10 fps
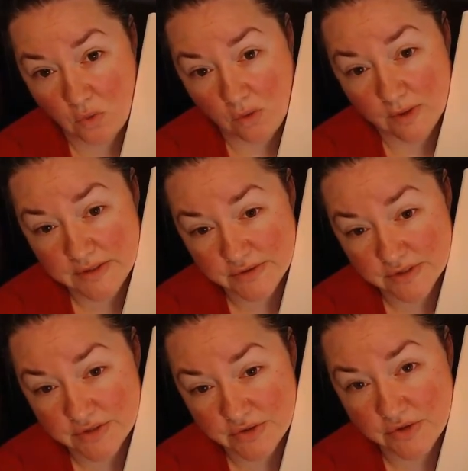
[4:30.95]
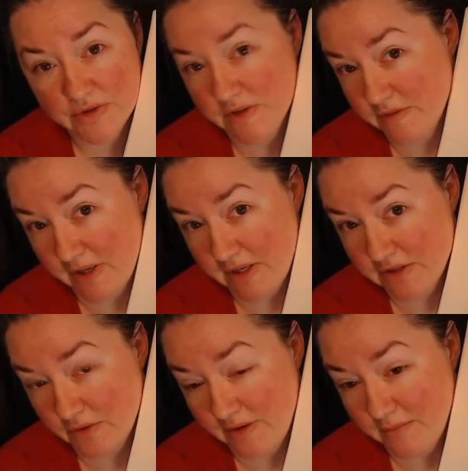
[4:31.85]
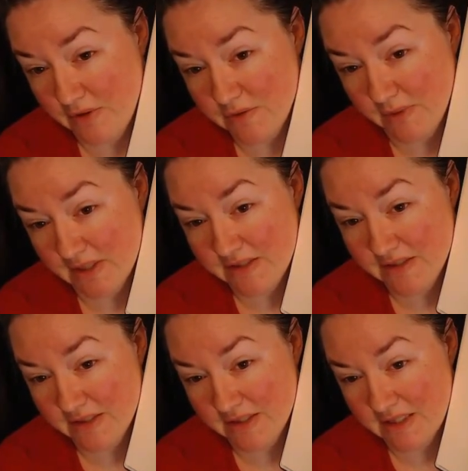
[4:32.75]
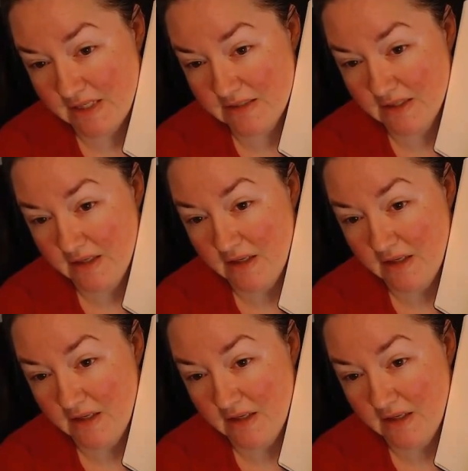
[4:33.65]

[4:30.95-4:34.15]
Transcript: or renters insurance is mandatory in most places in the states.